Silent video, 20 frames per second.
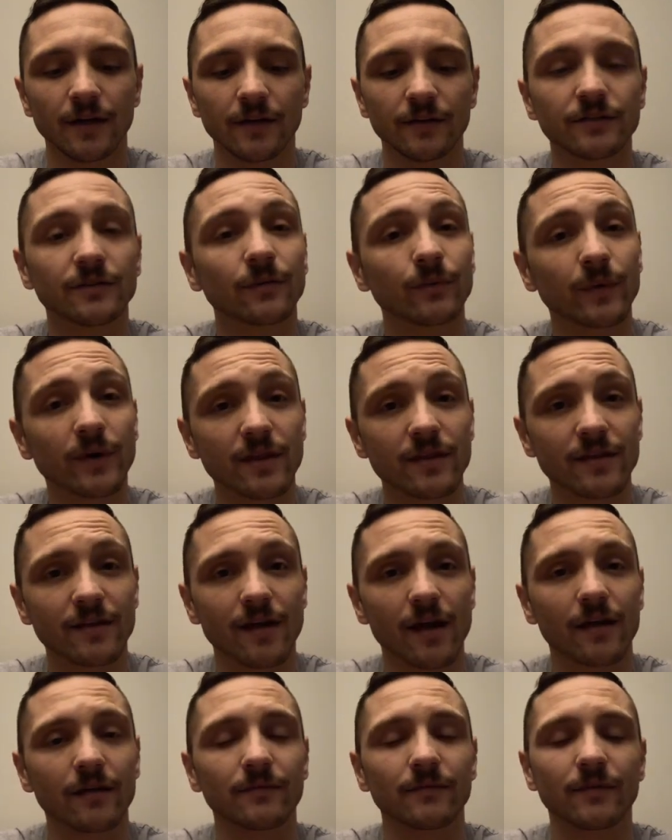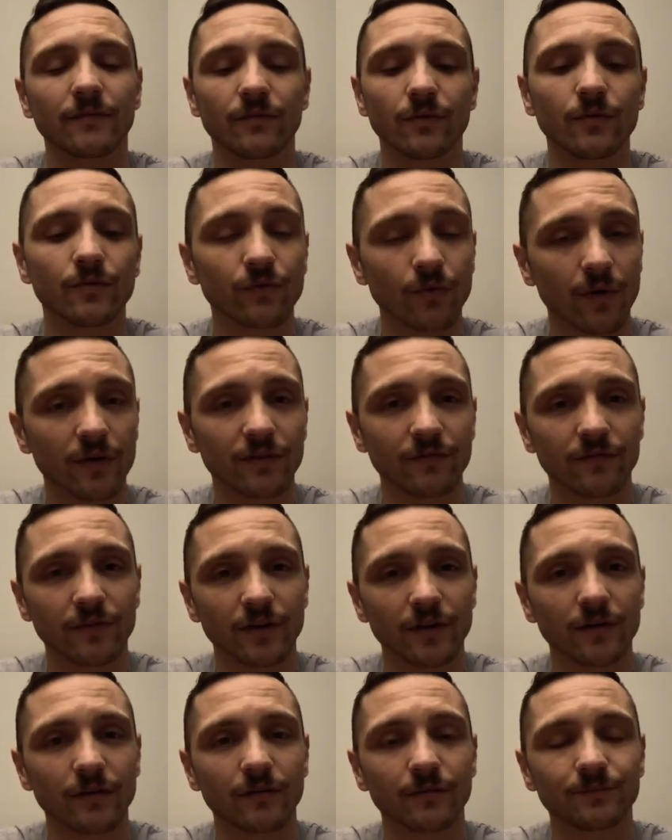So with that, if you enjoyed the
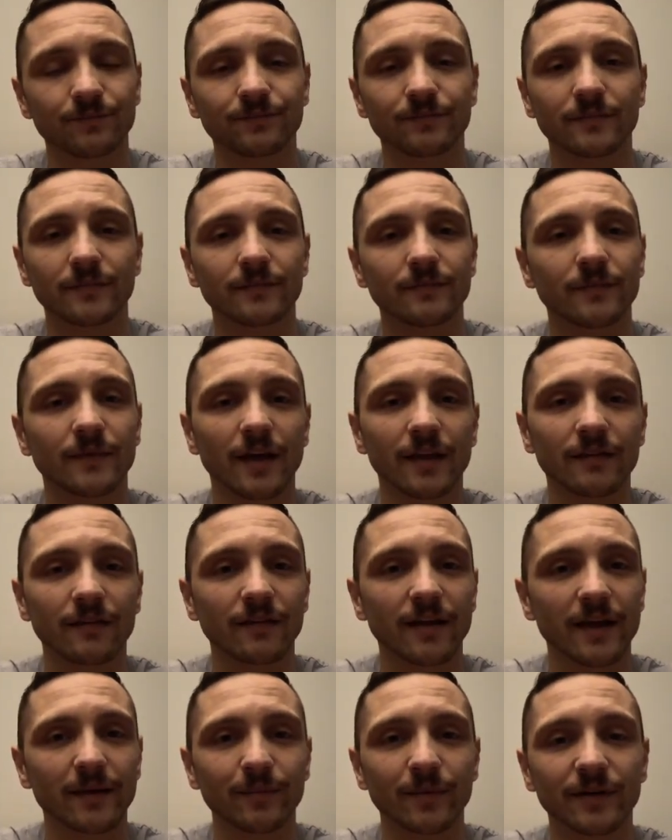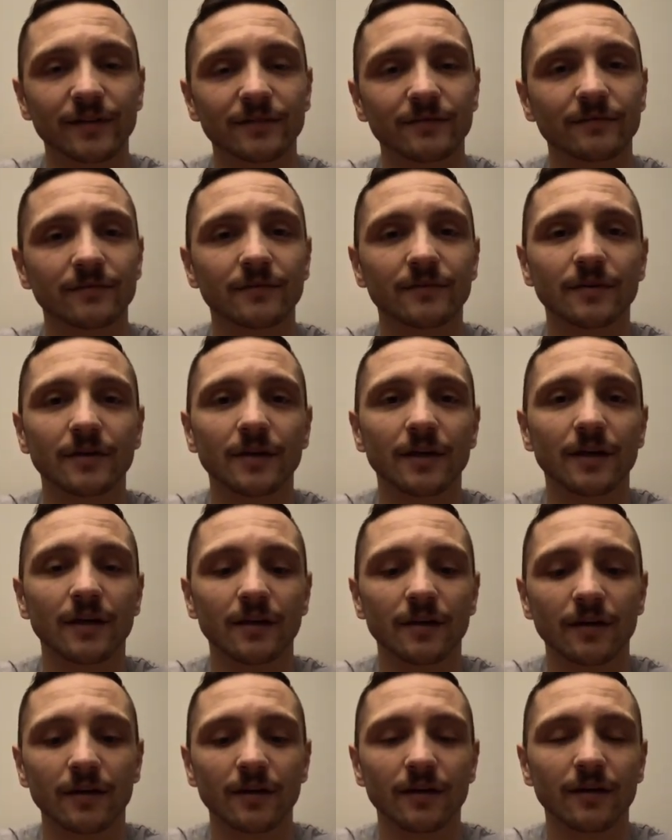video, hit the like button,
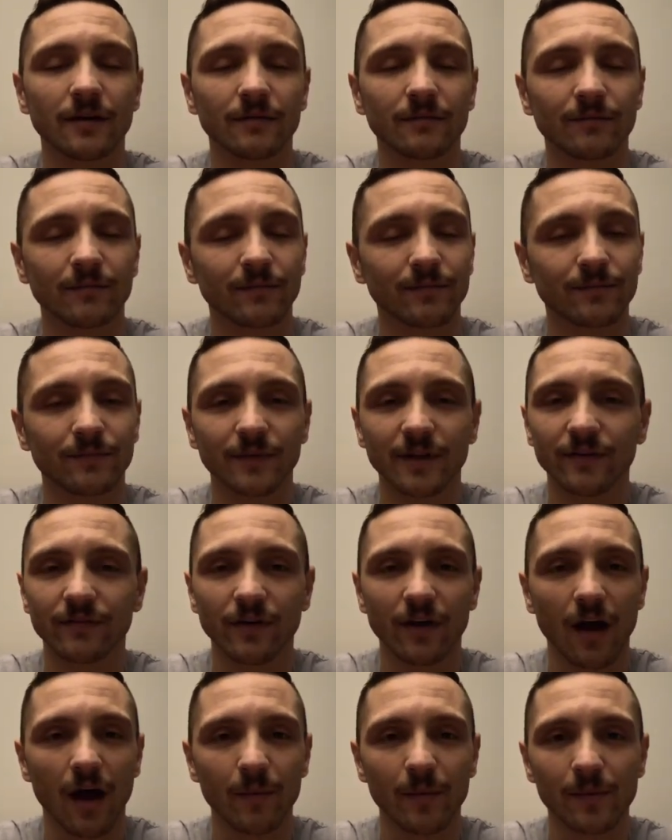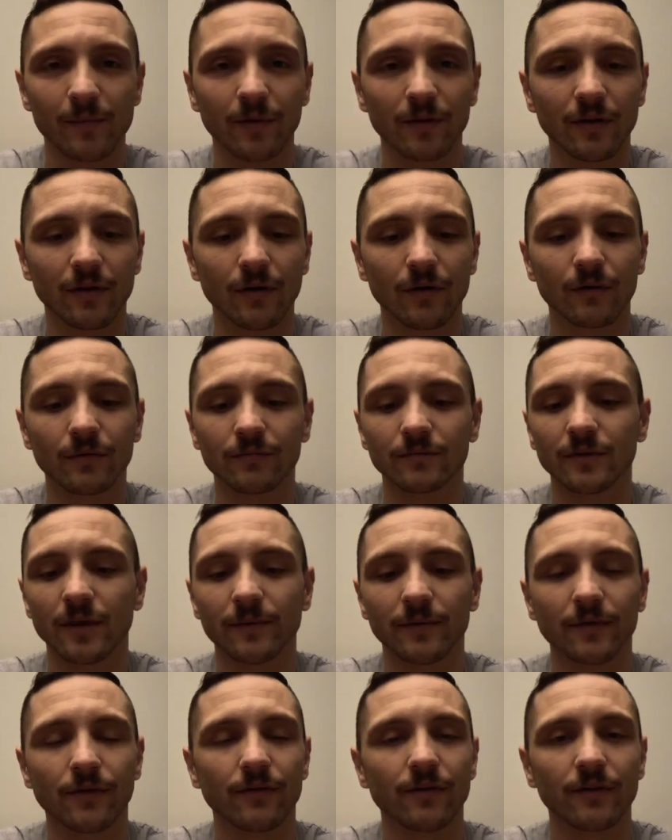leave a comment below, let
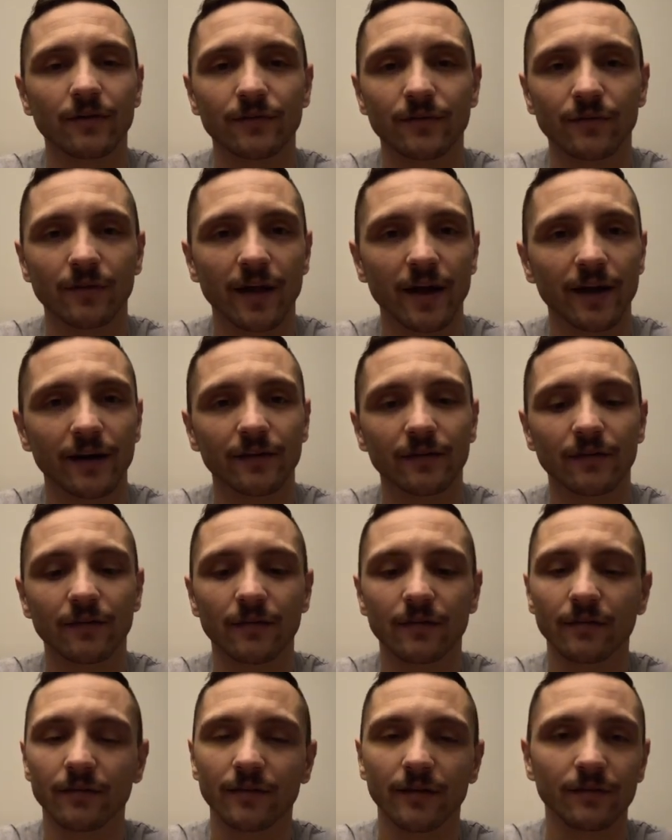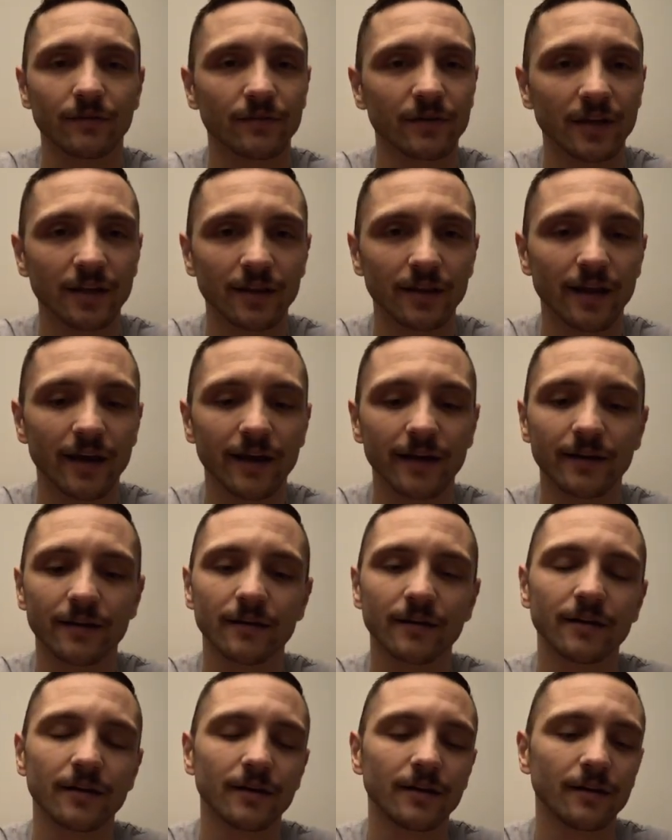me know things you liked, things you didn't
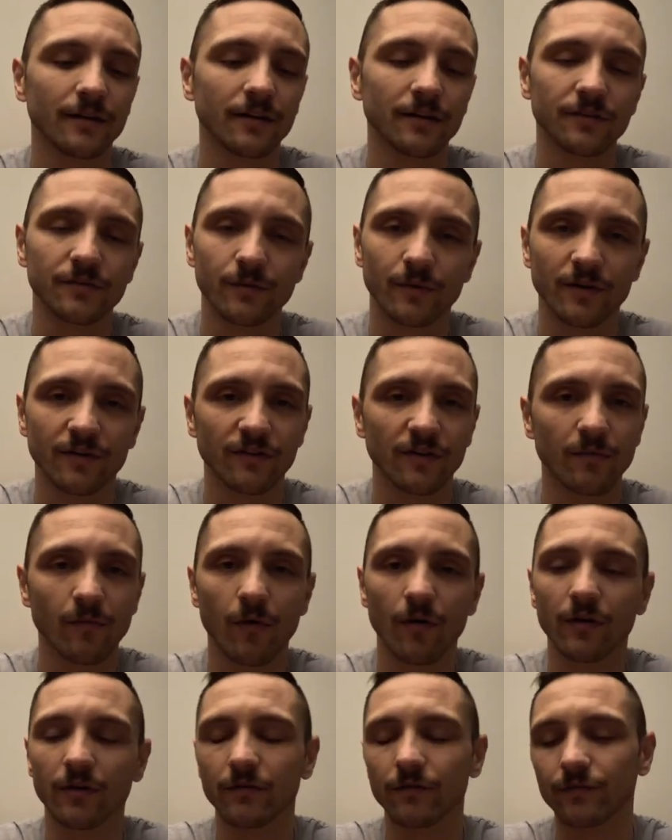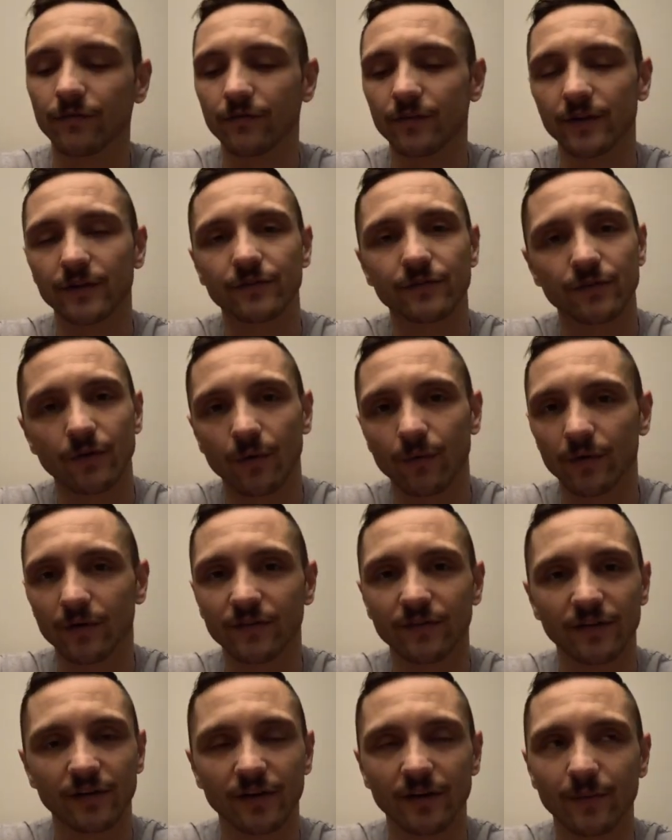like, things you want to see more of, things you don't want
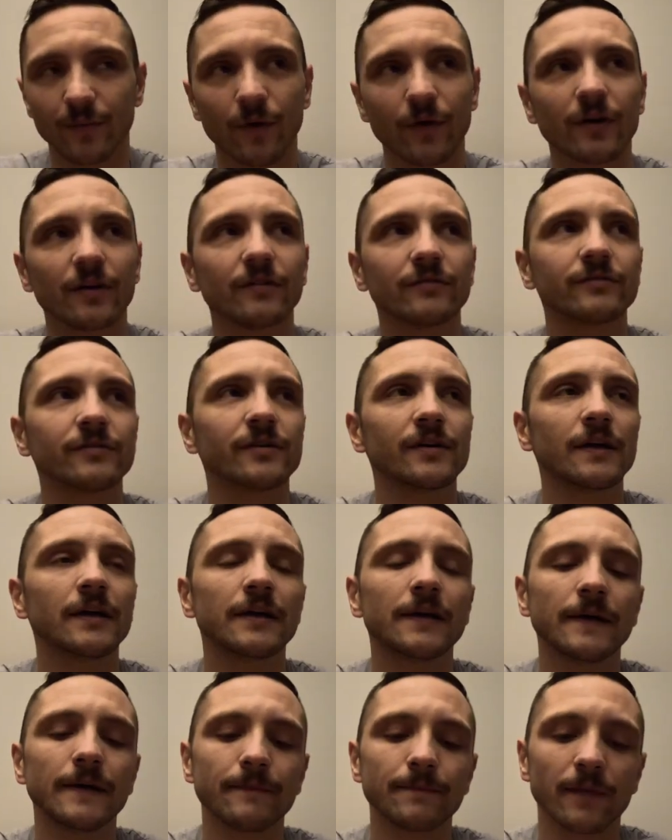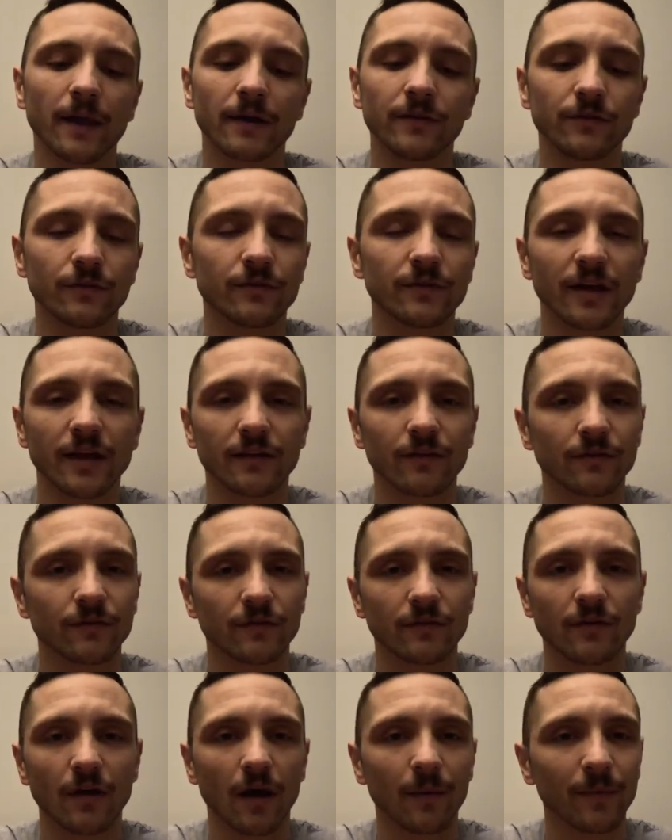to see any more of. I do take
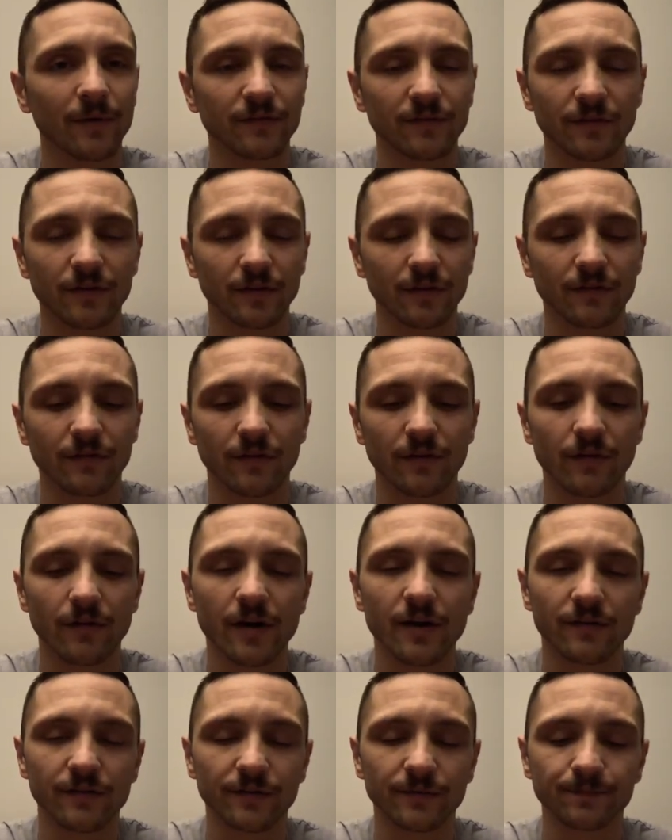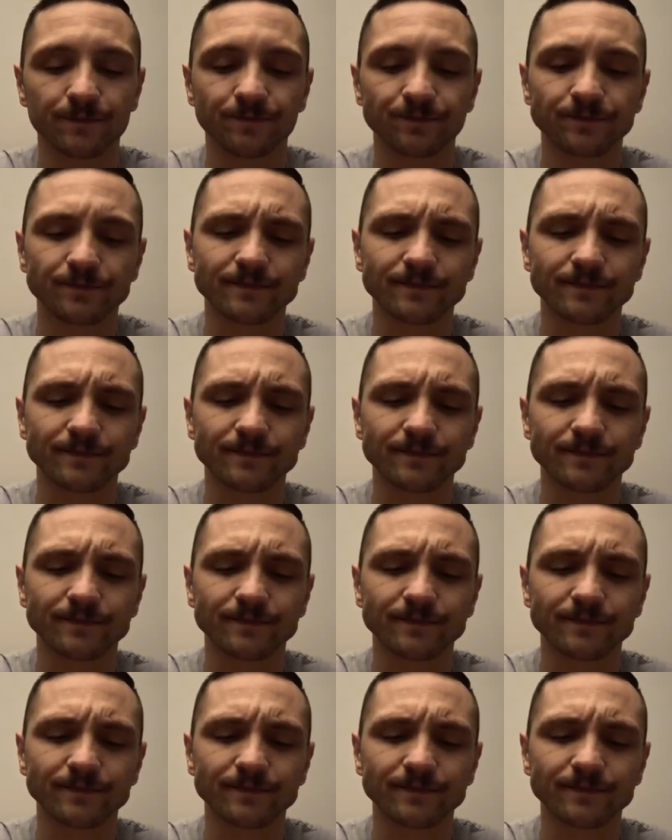those comments into consideration.